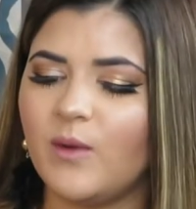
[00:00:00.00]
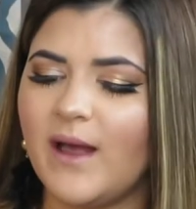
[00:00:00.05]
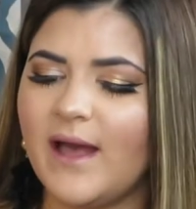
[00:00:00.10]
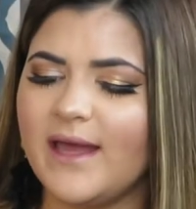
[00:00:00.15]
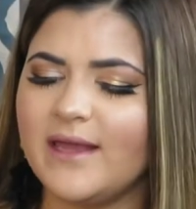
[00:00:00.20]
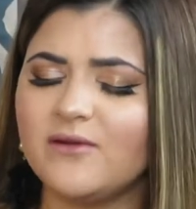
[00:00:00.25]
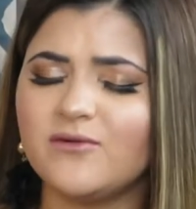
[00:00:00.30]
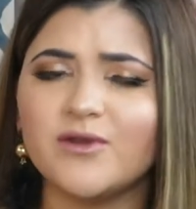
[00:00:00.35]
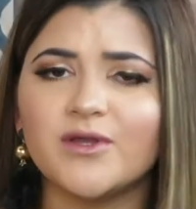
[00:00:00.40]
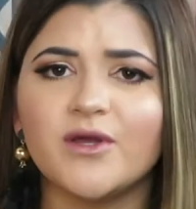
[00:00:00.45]

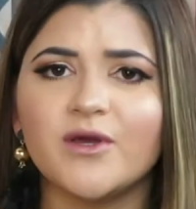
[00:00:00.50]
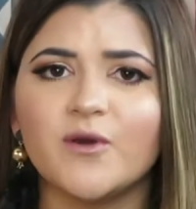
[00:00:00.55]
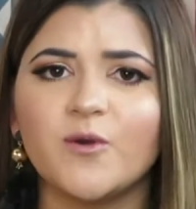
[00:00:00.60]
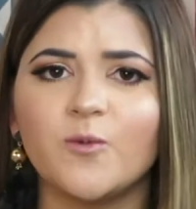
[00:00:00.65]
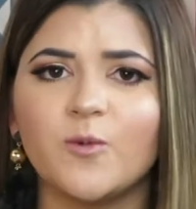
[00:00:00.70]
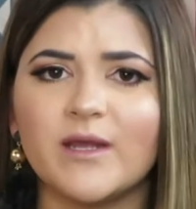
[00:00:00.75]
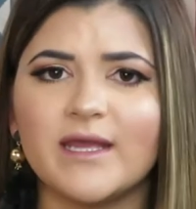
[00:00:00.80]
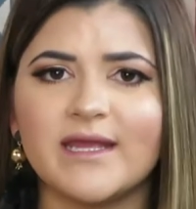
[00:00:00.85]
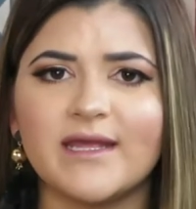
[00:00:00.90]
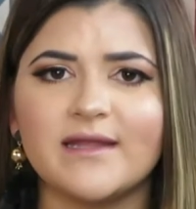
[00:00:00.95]
I don't
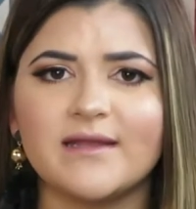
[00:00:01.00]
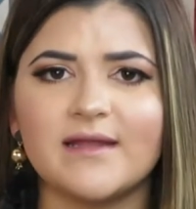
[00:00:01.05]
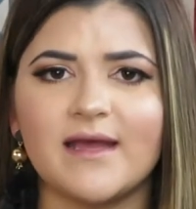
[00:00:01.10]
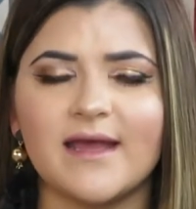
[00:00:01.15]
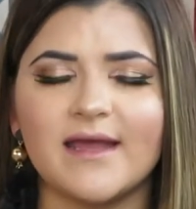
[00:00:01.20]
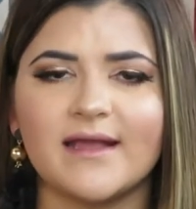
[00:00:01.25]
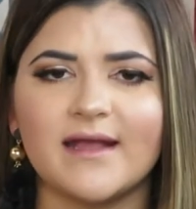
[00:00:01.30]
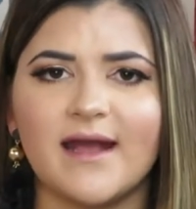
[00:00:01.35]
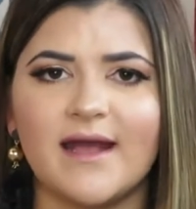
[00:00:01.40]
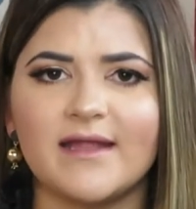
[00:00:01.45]
know when
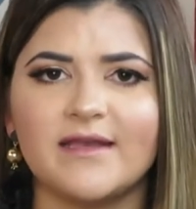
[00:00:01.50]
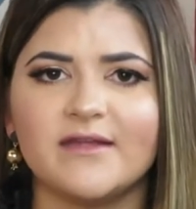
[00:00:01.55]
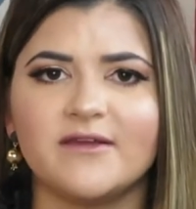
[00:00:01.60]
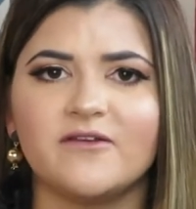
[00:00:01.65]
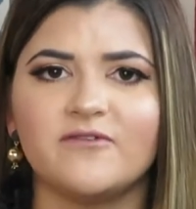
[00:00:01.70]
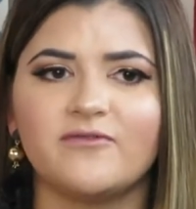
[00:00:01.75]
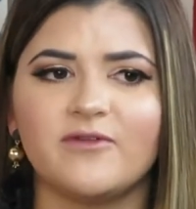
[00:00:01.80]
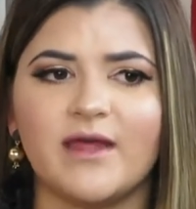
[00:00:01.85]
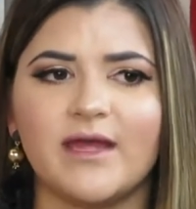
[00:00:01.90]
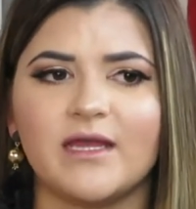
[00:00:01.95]
I kind
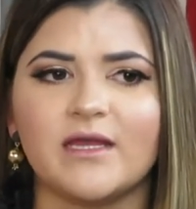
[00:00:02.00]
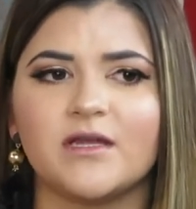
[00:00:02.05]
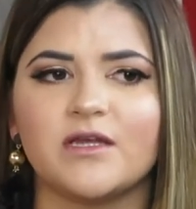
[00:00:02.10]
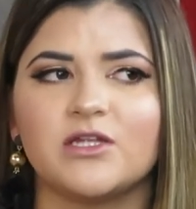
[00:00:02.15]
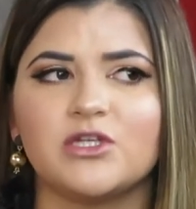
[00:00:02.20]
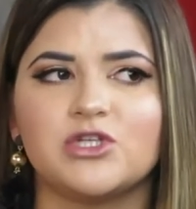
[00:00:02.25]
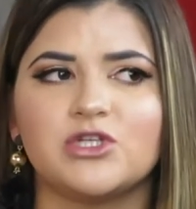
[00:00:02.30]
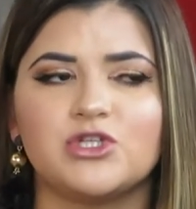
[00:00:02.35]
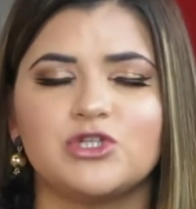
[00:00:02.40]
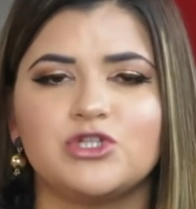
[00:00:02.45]
of like
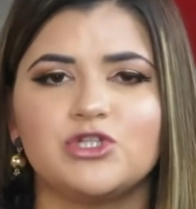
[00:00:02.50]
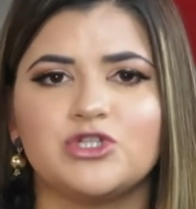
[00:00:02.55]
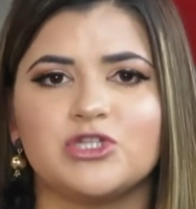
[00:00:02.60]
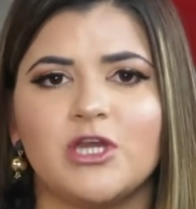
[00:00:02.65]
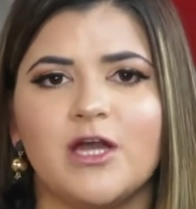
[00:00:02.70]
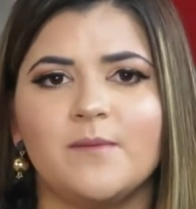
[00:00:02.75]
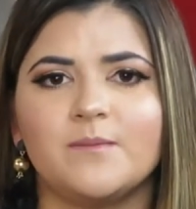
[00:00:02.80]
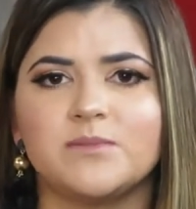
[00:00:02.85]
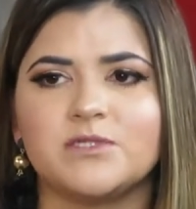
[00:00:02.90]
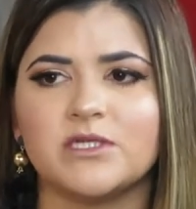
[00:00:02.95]

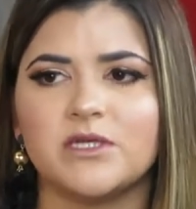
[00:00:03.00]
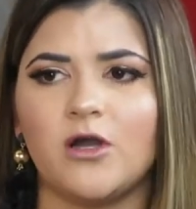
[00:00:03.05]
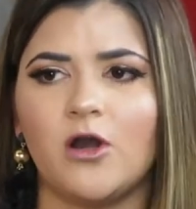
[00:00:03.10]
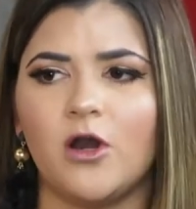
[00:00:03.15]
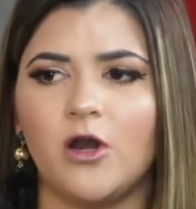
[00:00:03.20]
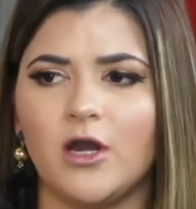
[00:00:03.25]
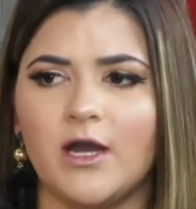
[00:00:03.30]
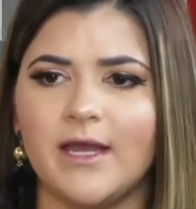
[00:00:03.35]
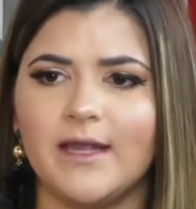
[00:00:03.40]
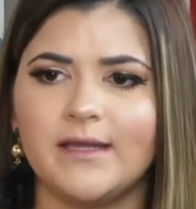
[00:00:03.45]
jumped
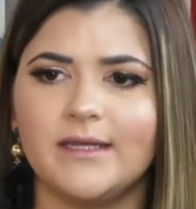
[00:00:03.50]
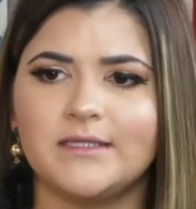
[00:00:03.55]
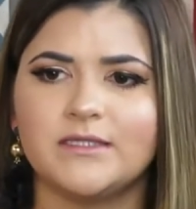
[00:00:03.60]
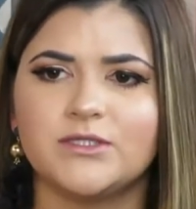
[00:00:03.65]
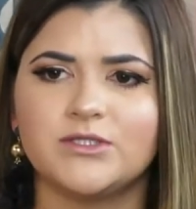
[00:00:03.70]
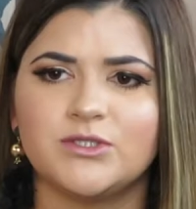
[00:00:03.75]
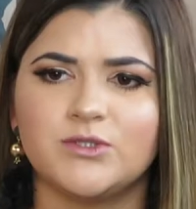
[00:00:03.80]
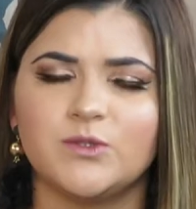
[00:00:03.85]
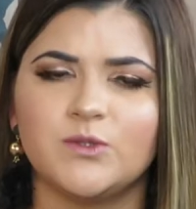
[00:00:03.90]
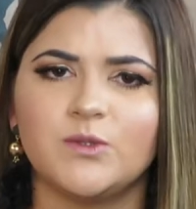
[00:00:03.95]
on
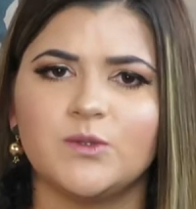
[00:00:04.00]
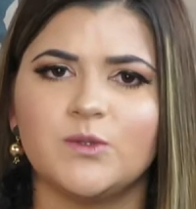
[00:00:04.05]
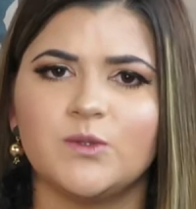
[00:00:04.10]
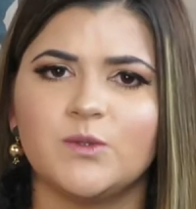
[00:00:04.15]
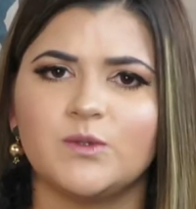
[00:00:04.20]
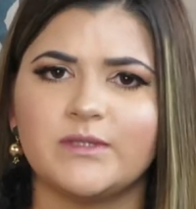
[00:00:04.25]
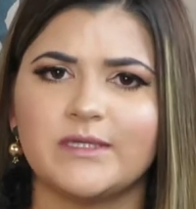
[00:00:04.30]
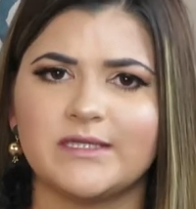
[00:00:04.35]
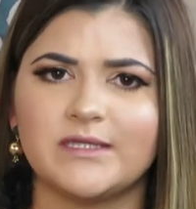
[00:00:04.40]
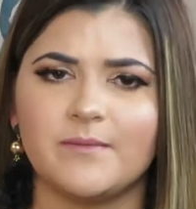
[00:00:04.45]

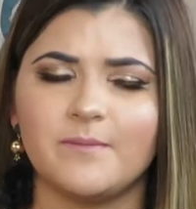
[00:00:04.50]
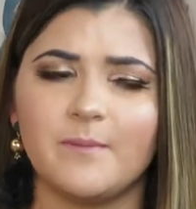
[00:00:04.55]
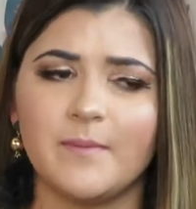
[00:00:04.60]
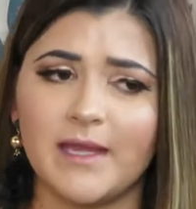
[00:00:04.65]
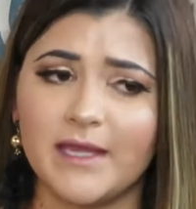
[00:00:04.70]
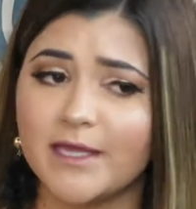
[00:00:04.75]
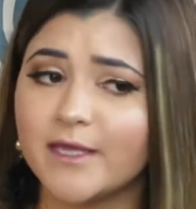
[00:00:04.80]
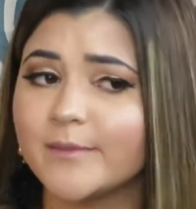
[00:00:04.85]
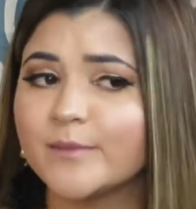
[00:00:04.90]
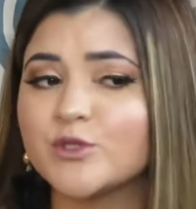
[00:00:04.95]
to like the
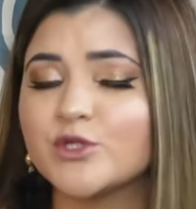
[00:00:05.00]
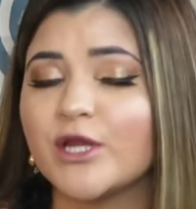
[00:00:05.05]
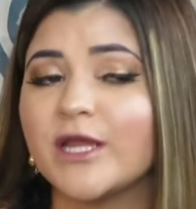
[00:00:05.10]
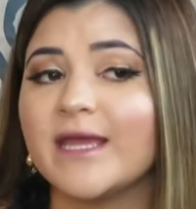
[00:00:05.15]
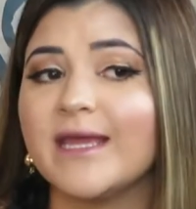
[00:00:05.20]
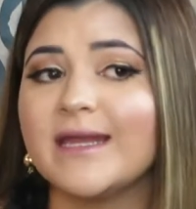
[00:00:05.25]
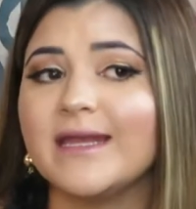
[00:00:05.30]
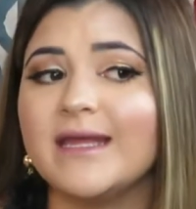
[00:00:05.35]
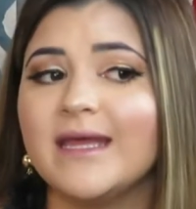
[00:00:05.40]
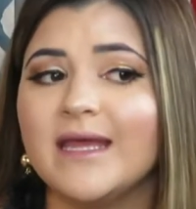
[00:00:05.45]
makeup
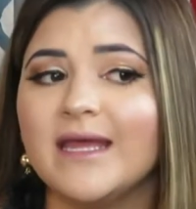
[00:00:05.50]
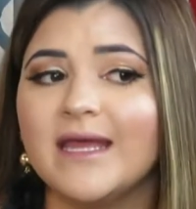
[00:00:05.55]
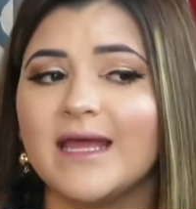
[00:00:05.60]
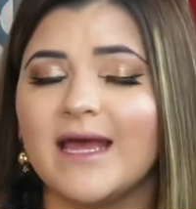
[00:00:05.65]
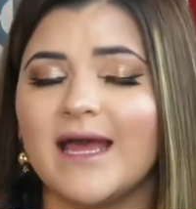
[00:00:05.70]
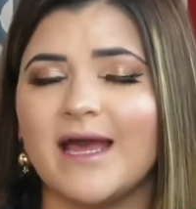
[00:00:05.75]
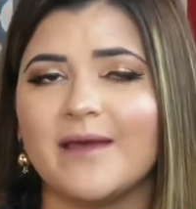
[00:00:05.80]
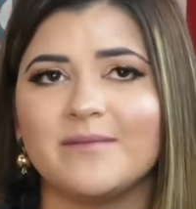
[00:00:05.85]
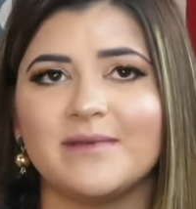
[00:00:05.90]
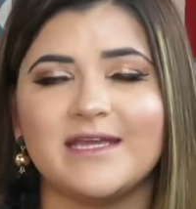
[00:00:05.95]
train.
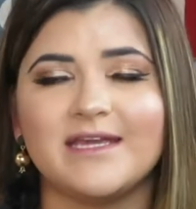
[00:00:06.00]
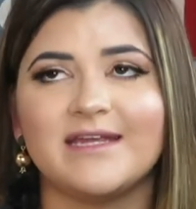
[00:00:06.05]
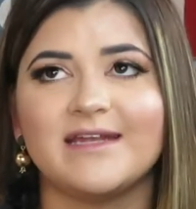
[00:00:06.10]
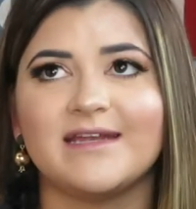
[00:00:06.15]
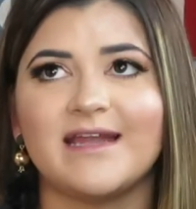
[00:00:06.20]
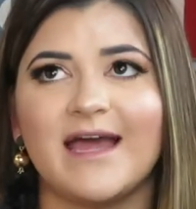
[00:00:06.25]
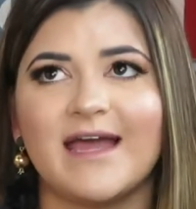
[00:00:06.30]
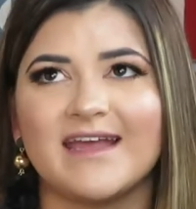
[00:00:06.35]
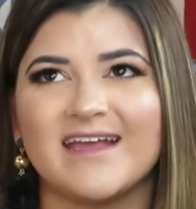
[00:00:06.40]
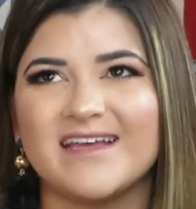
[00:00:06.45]
I
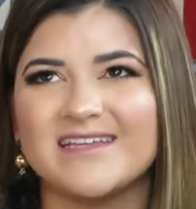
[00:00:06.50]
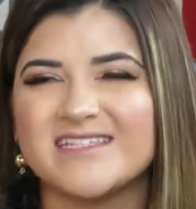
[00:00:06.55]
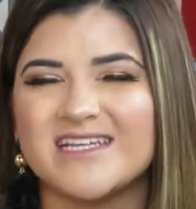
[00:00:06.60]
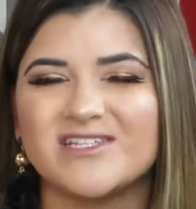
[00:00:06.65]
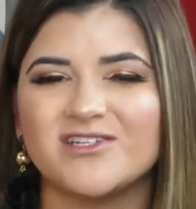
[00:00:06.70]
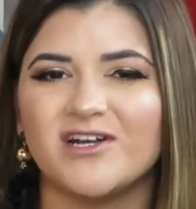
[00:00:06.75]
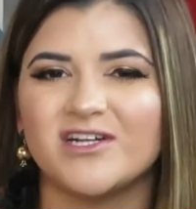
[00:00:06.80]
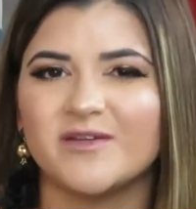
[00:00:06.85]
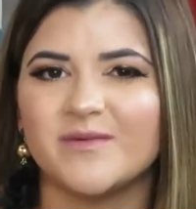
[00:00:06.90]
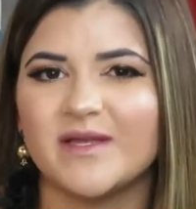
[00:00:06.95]
mean, I guess I
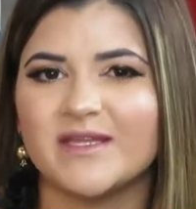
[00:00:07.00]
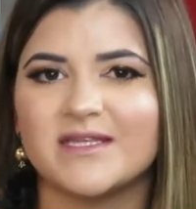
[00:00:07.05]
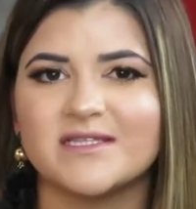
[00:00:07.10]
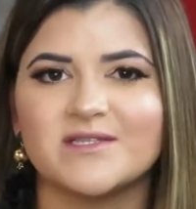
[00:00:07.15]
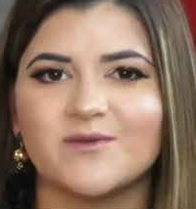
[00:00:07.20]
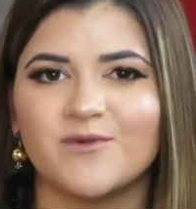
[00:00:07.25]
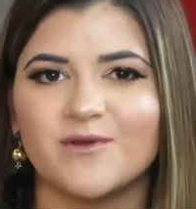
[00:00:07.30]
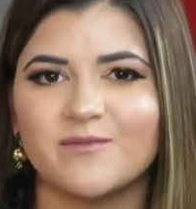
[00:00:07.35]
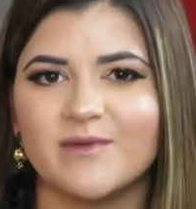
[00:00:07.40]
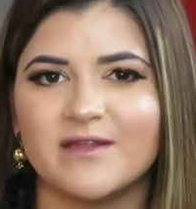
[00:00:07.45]
talked about
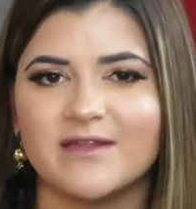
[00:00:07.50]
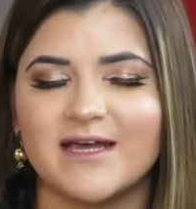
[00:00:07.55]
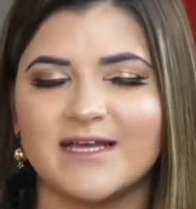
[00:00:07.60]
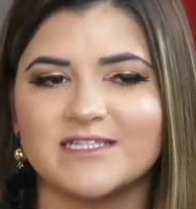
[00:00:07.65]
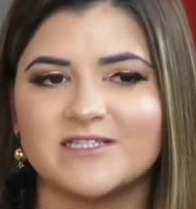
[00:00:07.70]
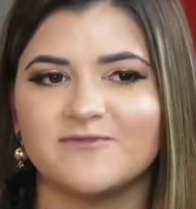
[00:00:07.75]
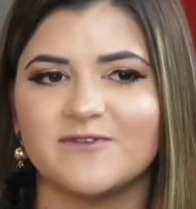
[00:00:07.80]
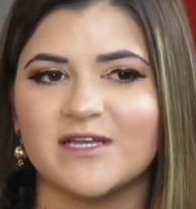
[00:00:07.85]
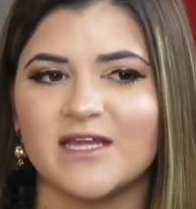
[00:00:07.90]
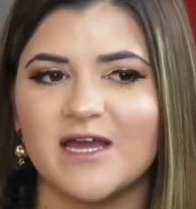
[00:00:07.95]
this in one of my
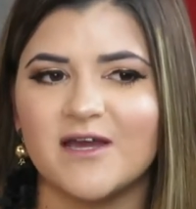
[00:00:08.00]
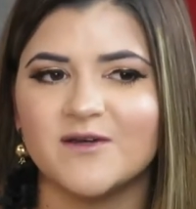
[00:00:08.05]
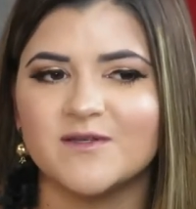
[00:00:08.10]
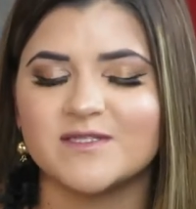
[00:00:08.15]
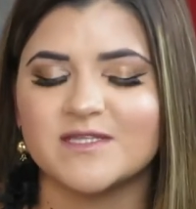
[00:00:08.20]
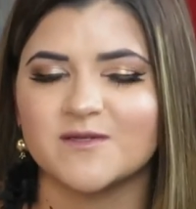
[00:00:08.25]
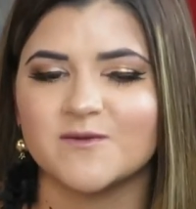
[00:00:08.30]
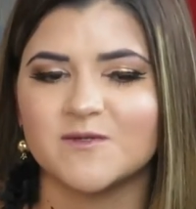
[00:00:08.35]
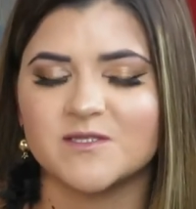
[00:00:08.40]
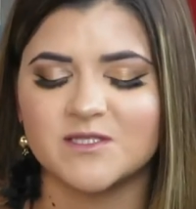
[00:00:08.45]
last
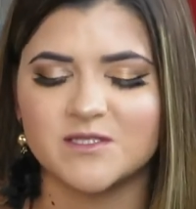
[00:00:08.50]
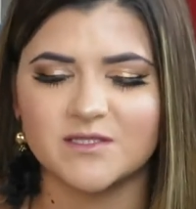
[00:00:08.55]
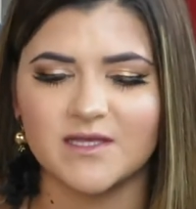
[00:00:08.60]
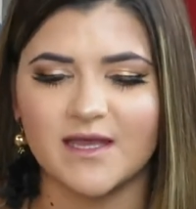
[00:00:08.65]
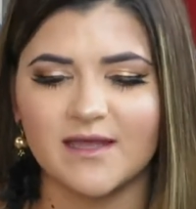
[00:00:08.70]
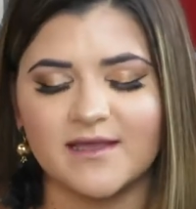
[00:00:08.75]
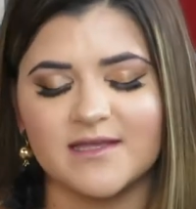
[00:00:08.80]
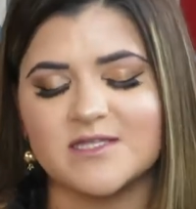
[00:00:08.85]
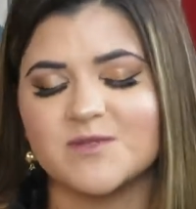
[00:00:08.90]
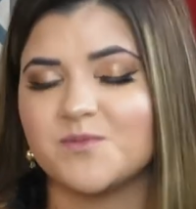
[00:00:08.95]
videos. It was,
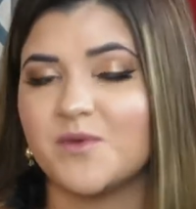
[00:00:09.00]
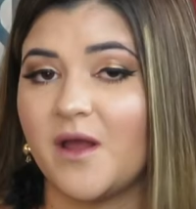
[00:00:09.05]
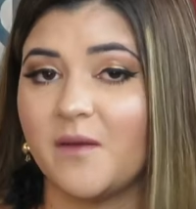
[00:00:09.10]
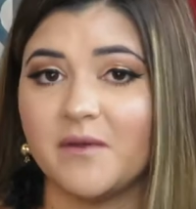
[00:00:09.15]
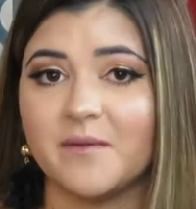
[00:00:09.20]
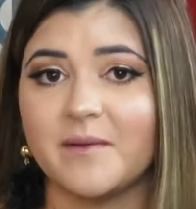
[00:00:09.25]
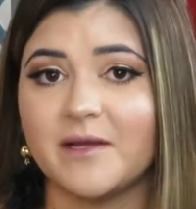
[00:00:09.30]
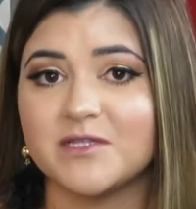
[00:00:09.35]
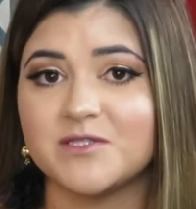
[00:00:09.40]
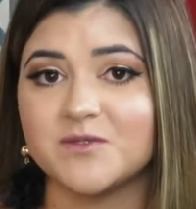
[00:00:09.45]
I guess,
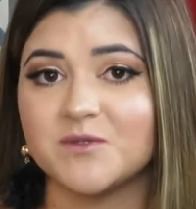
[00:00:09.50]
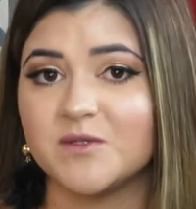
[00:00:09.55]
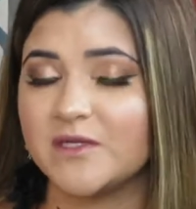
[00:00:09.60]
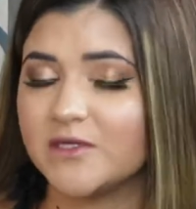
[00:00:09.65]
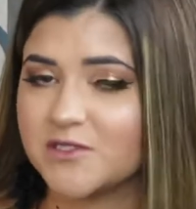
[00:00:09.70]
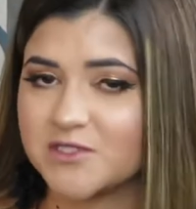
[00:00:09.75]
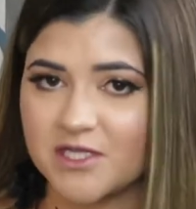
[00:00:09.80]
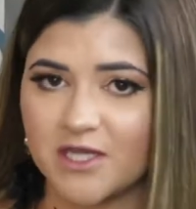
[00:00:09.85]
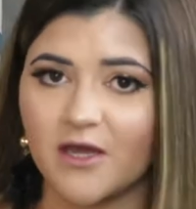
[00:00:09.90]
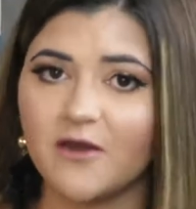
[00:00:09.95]
probably about 2
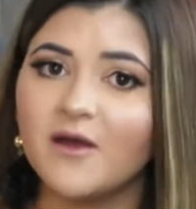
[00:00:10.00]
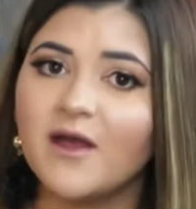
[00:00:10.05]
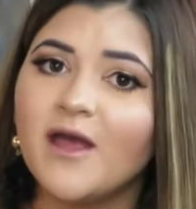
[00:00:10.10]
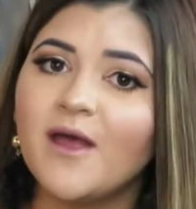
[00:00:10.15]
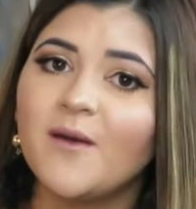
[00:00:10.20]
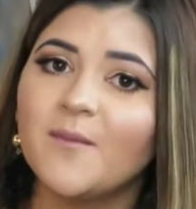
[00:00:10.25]
years ago.